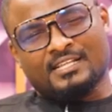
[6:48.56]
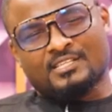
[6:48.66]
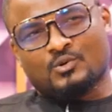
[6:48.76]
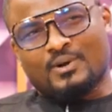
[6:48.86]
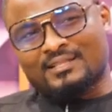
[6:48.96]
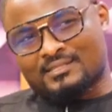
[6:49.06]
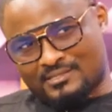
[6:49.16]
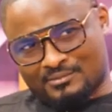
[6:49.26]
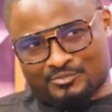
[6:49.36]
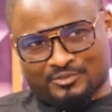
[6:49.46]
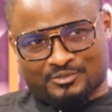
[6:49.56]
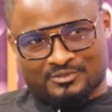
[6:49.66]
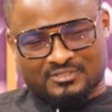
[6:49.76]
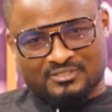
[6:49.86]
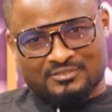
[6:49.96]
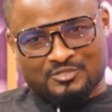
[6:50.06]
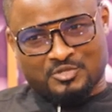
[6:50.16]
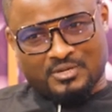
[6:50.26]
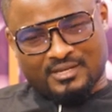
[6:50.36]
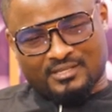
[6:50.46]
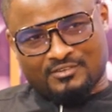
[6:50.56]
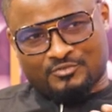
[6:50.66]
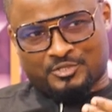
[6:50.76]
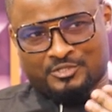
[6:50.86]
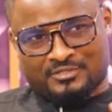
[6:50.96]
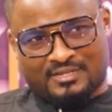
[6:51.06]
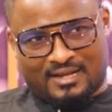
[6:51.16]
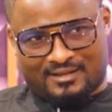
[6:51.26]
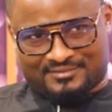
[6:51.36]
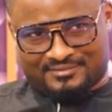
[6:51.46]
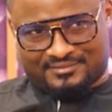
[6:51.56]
It's quite simple. You can't give what you don't have.